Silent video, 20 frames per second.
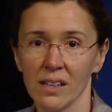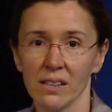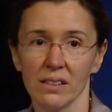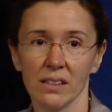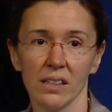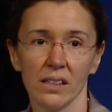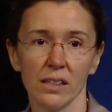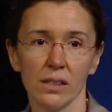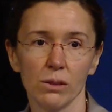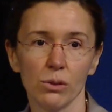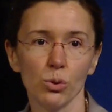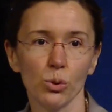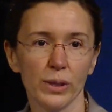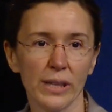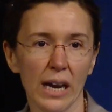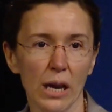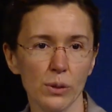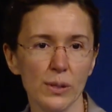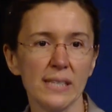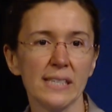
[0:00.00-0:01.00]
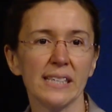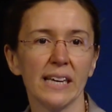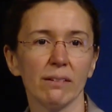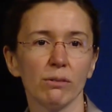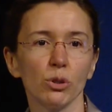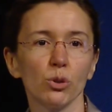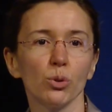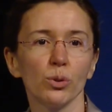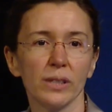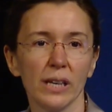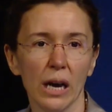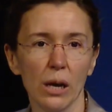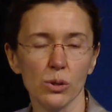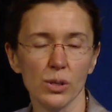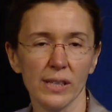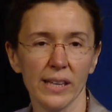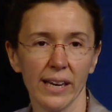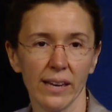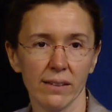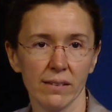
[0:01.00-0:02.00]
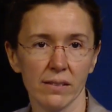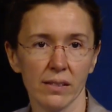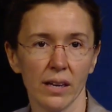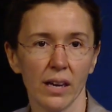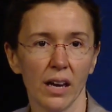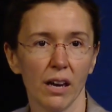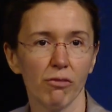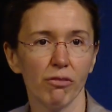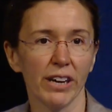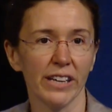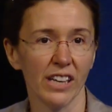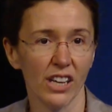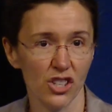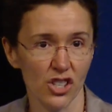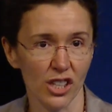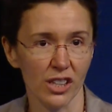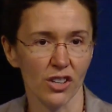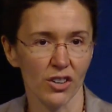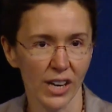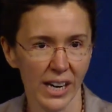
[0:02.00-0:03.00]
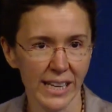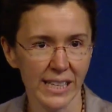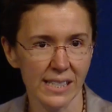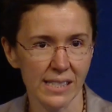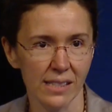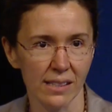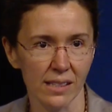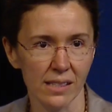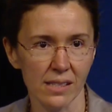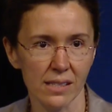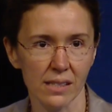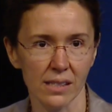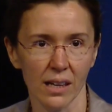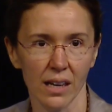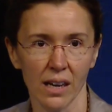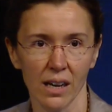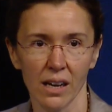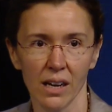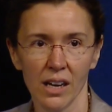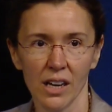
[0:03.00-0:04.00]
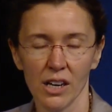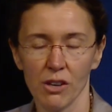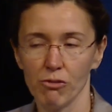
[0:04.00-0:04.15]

The 2007-2008 uh, financial crisis, uh,